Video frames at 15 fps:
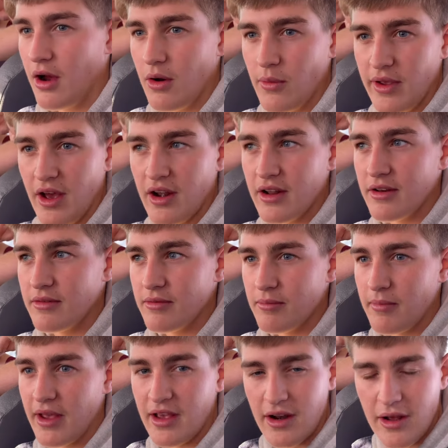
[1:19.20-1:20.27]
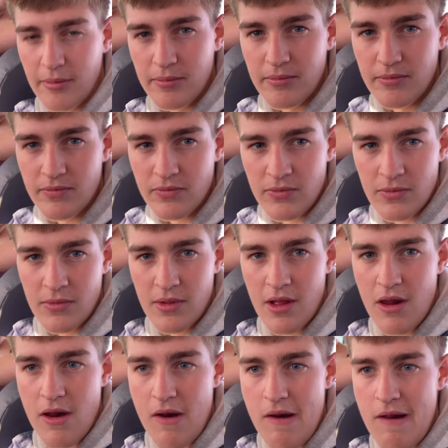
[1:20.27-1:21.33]
we got to make it up.
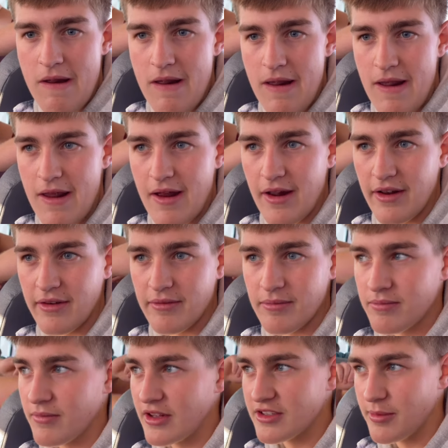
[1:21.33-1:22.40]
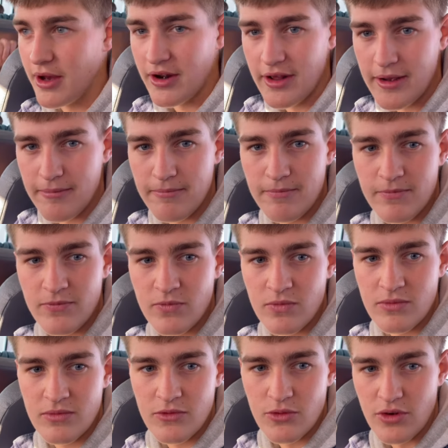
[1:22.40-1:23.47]
And that's about it.
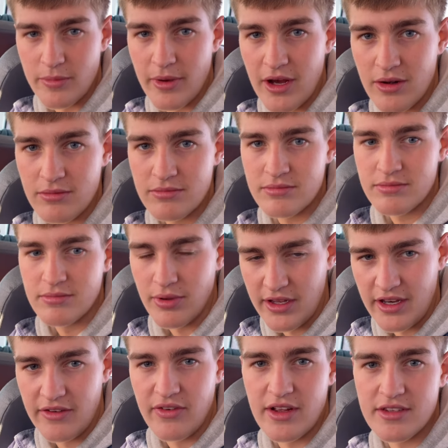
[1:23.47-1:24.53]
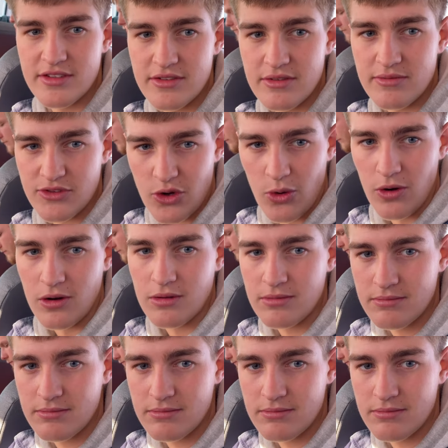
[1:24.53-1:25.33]
Rebound, play defense, score.